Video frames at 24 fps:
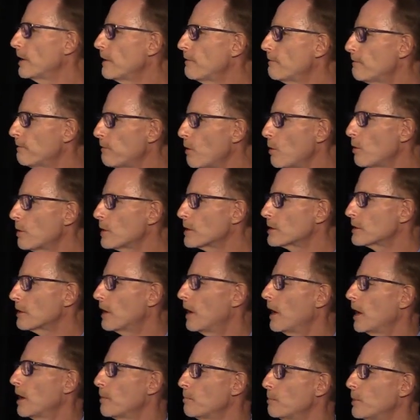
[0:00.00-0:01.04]
and they focus
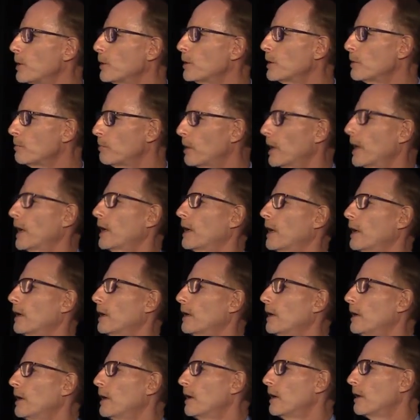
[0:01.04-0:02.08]
on building planning.
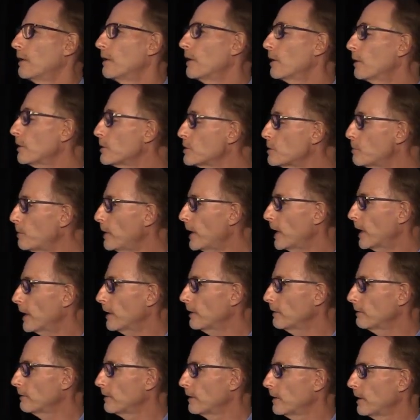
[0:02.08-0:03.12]
They're in
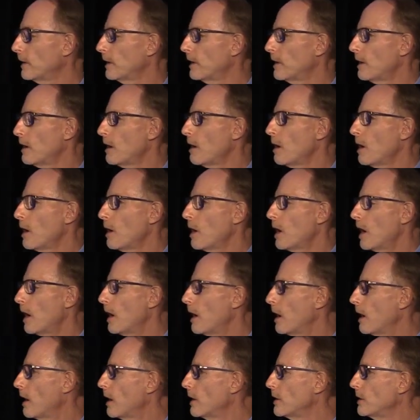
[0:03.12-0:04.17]
Japan.
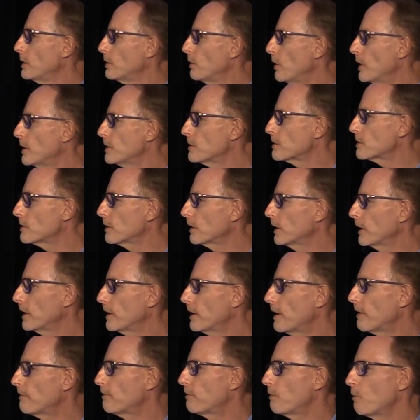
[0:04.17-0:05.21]
Interestingly
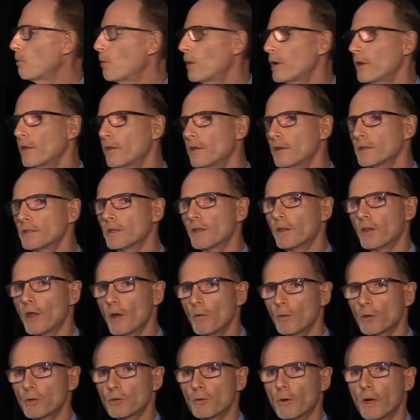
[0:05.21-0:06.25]
enough, one of the things that
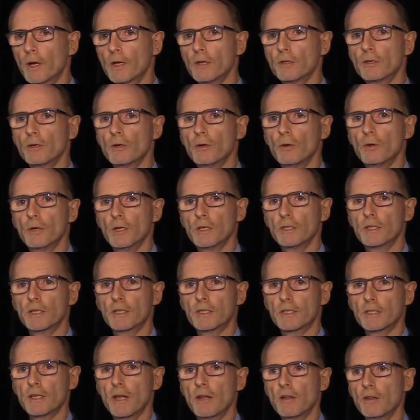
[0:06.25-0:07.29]
they were trying to do is
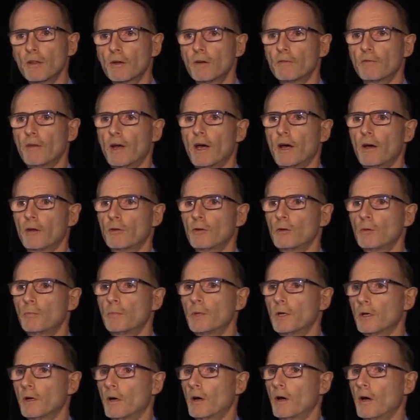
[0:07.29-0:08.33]
extend their value
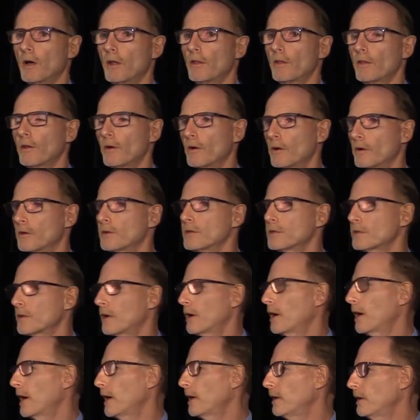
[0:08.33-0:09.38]
beyond their
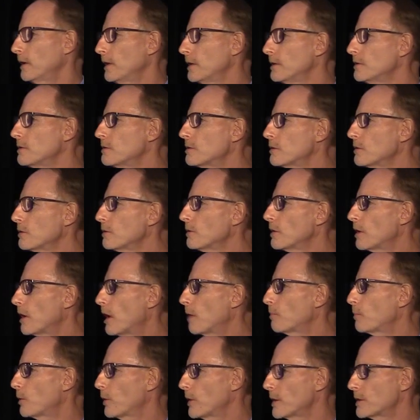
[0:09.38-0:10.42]
design into the
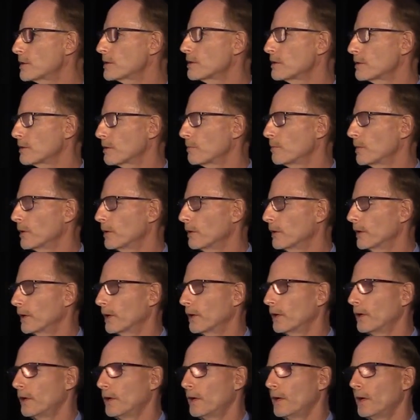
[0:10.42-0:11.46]
operations of the building.
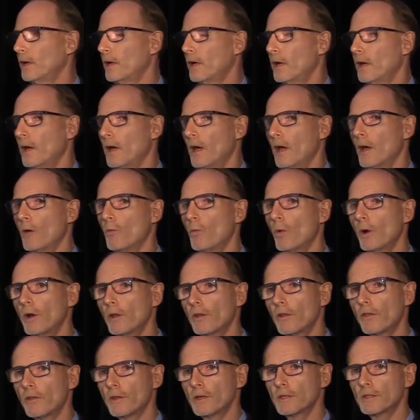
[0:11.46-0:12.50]
And one
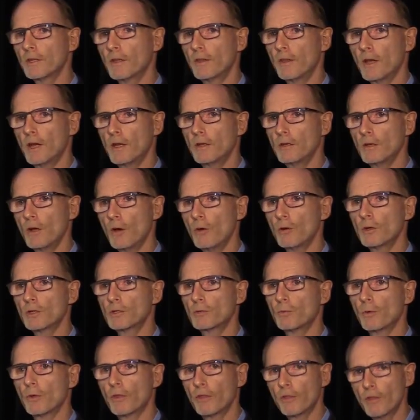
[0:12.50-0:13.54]
of the things that they
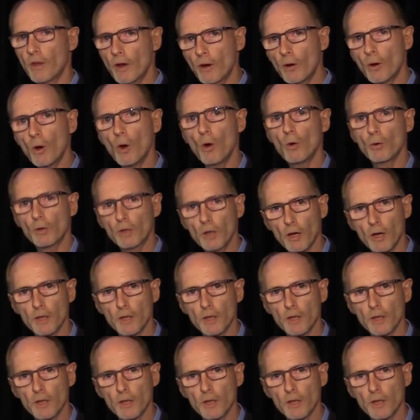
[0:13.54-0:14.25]
noticed with their own